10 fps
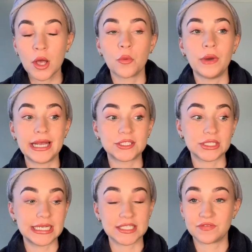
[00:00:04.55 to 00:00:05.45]

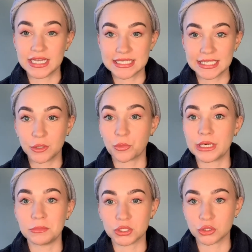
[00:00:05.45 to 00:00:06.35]
which let's face it, you're
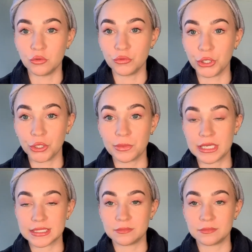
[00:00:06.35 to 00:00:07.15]
pretty much all new because